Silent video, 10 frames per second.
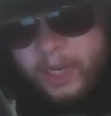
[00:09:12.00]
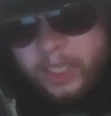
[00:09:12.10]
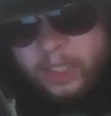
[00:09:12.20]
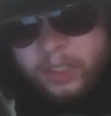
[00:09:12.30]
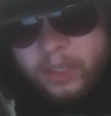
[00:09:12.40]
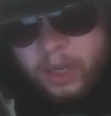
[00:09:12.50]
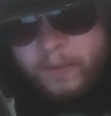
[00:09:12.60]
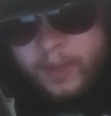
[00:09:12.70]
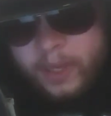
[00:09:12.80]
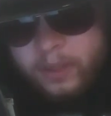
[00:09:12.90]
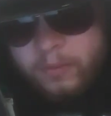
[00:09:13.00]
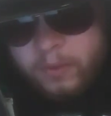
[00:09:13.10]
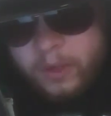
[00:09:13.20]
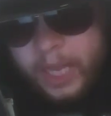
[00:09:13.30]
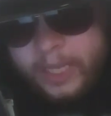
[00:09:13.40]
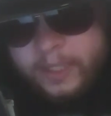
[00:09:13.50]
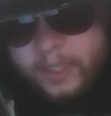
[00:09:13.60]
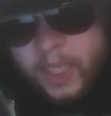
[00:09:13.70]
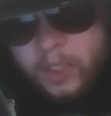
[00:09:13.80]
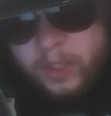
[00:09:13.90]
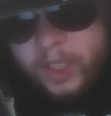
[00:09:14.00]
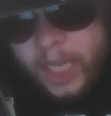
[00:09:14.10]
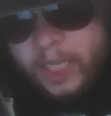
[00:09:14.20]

combinations of X1 and single